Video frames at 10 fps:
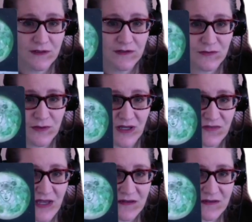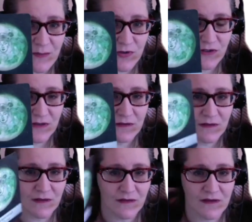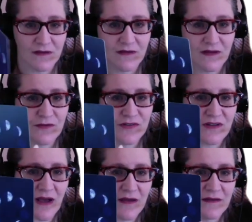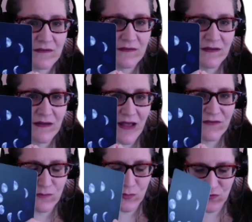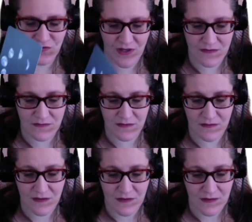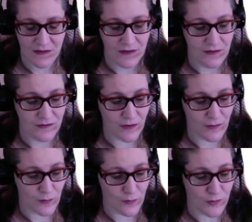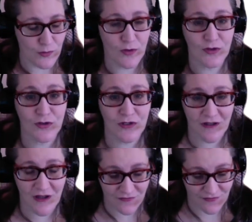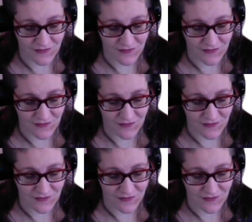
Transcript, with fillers: So we have that. Isn't that pretty? And then on the other side, it has the moon phases. So you are good enough.